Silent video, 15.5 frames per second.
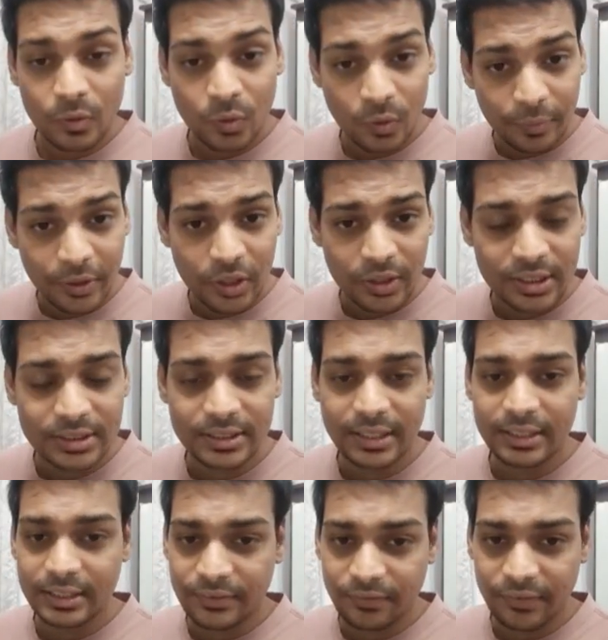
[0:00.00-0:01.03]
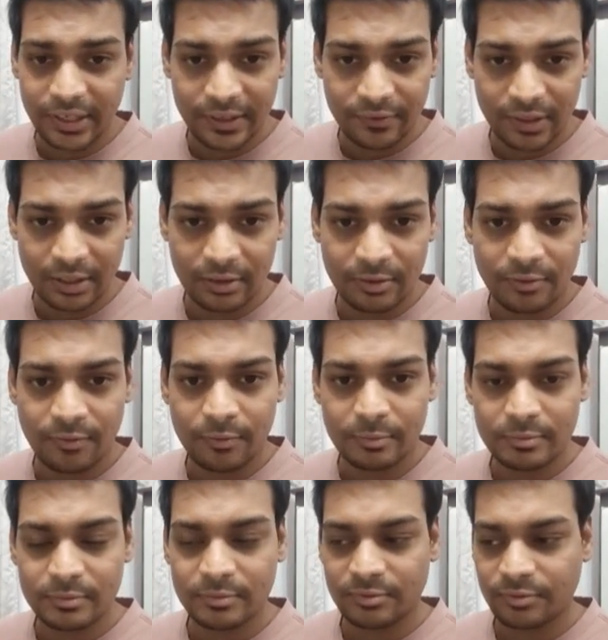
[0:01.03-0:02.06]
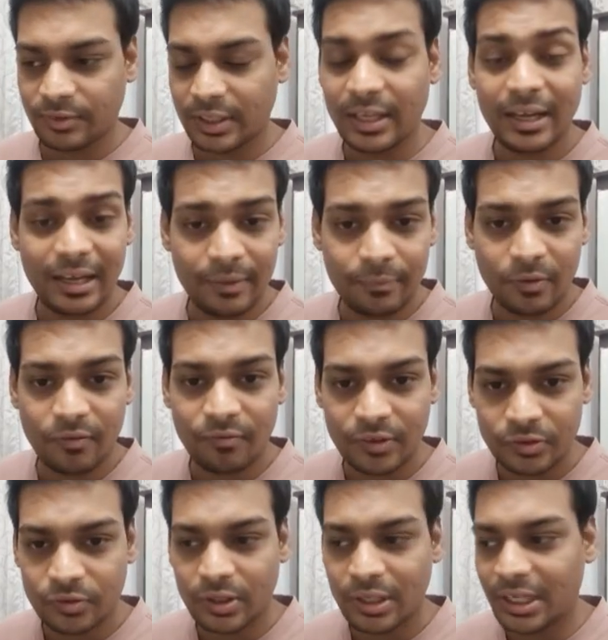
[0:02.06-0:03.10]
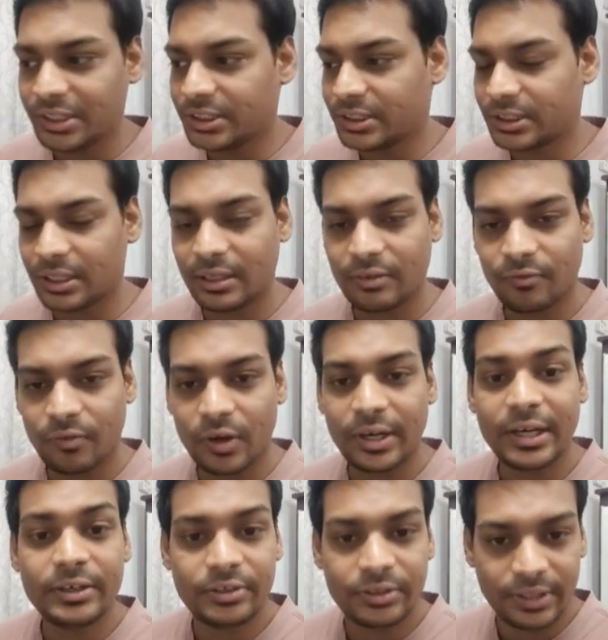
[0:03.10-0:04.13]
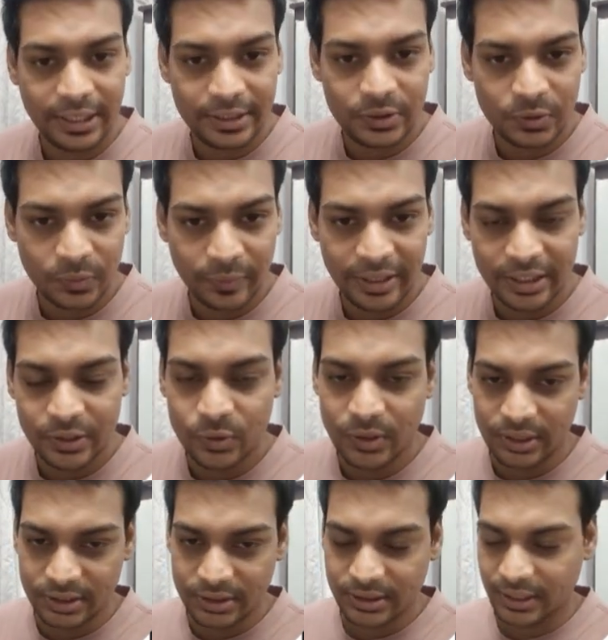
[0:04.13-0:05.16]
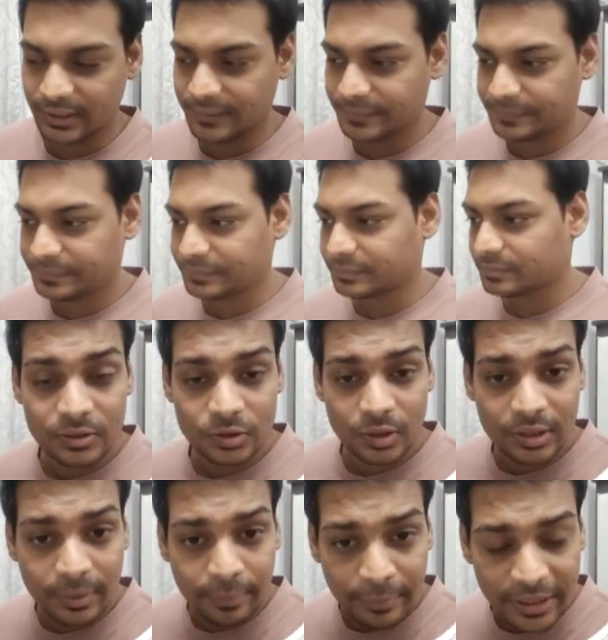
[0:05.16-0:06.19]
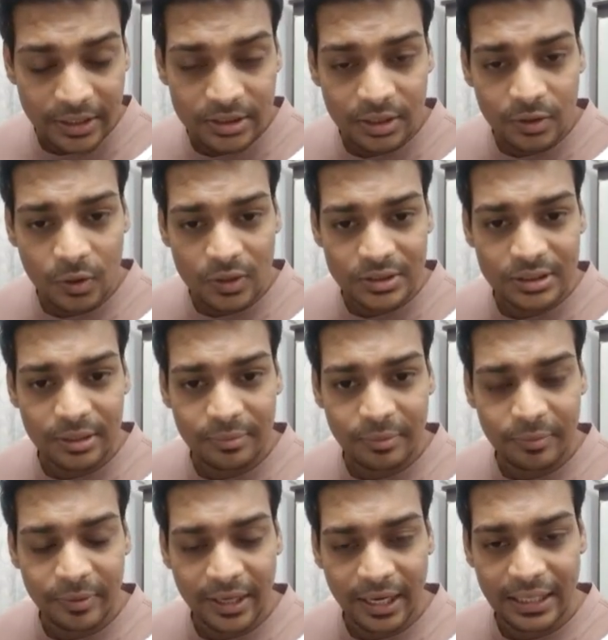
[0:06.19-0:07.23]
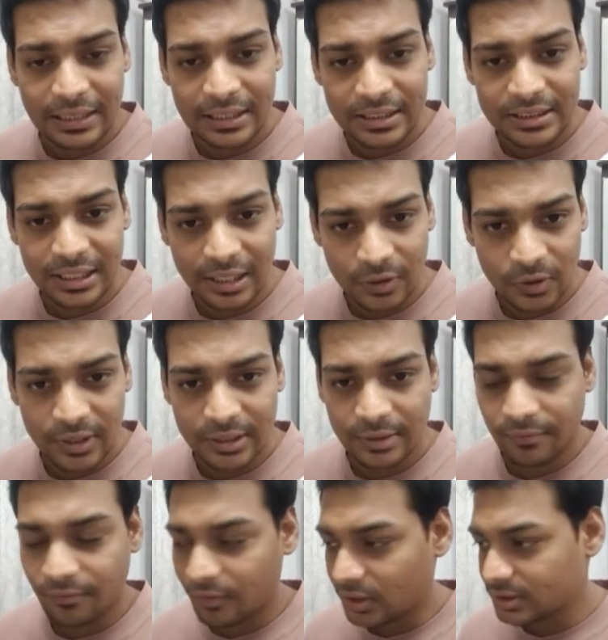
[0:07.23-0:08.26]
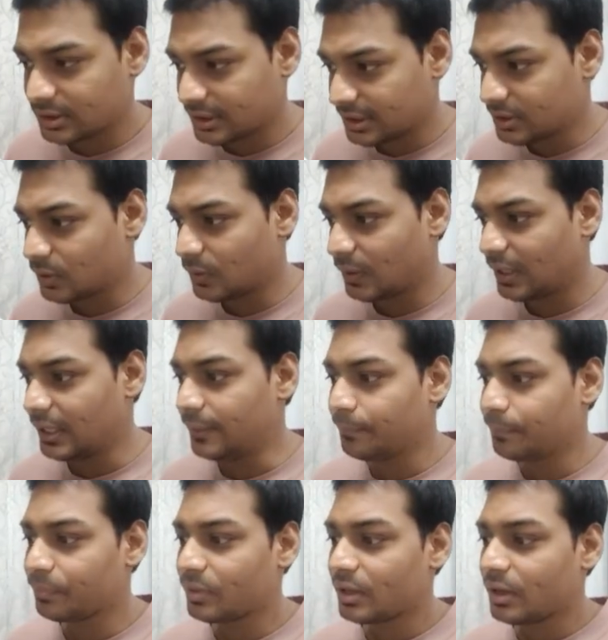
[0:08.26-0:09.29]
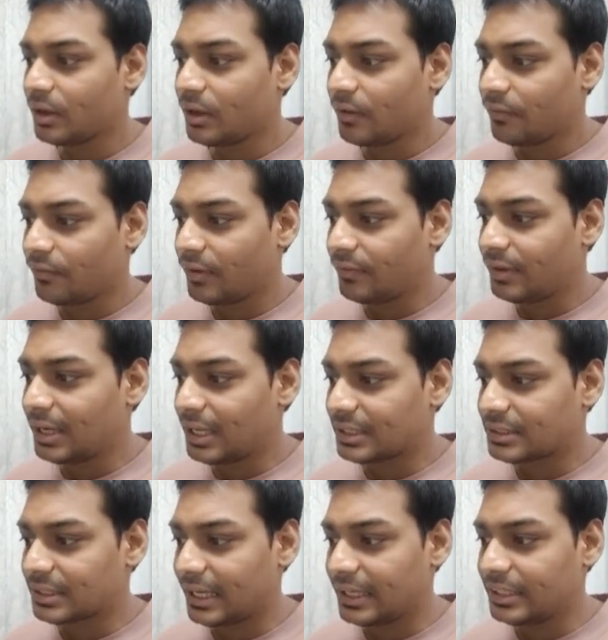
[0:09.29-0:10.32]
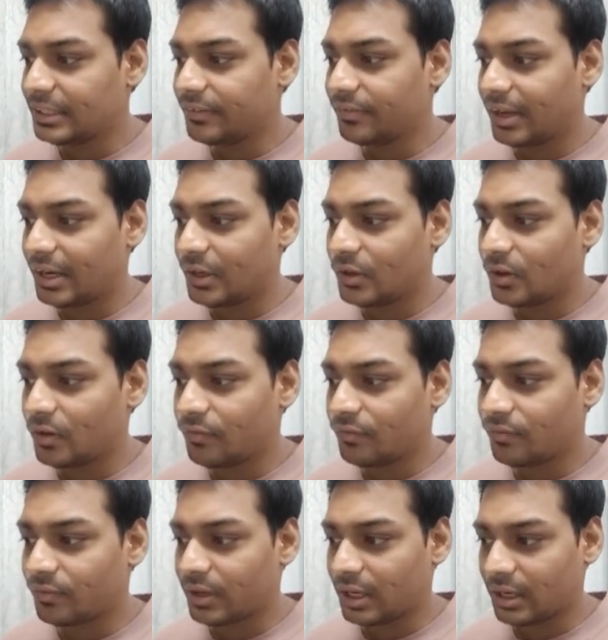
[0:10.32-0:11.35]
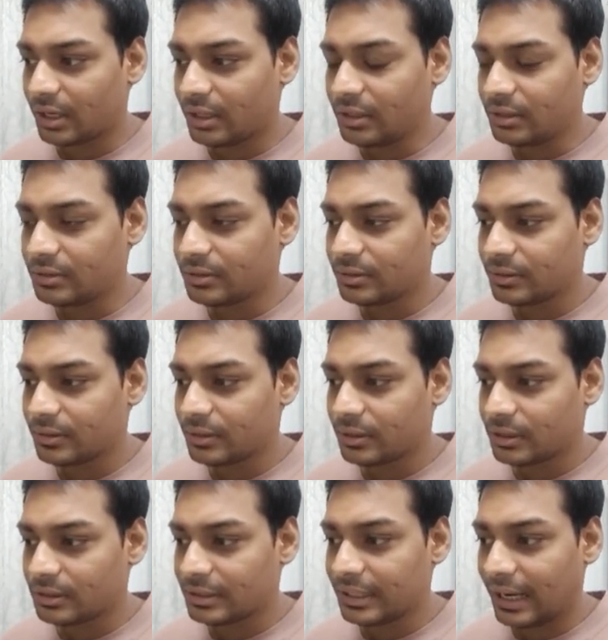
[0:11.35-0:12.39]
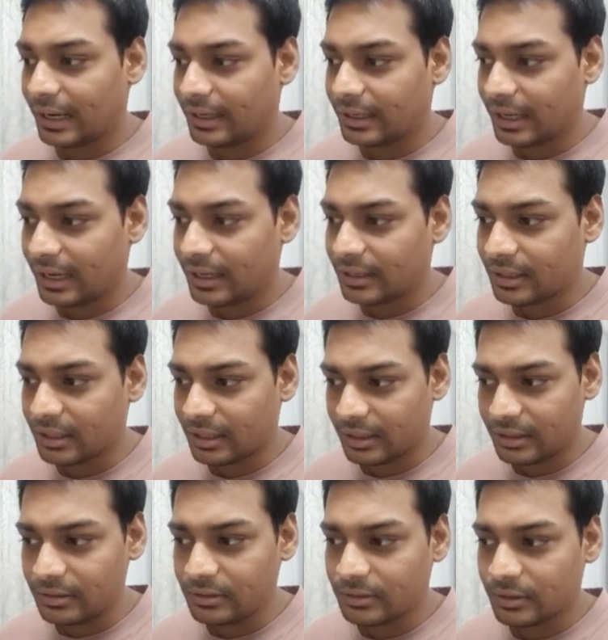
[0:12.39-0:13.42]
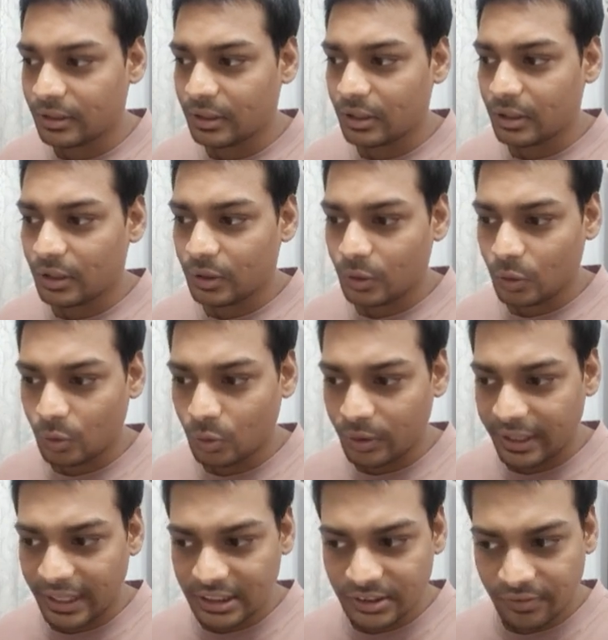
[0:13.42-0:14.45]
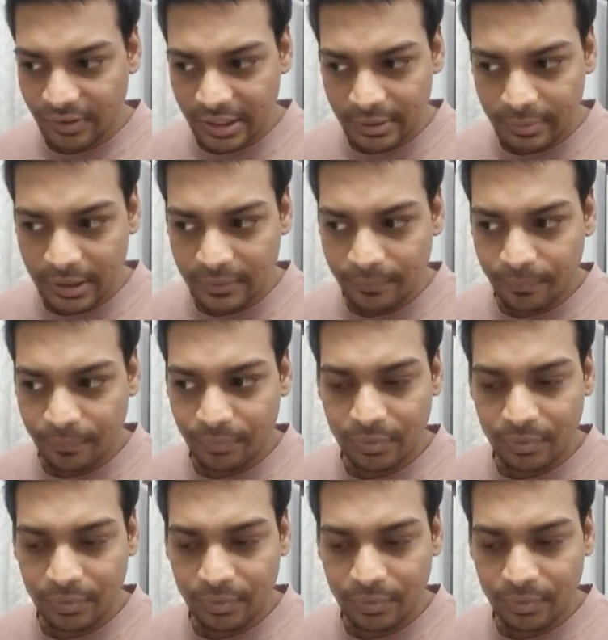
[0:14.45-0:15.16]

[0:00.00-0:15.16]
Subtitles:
Hope you understand it very well with the help of visualization what I tried to make you understand. So the major concept behind this algorithm was this only. We will assign the value of current, the entire current, to next variable,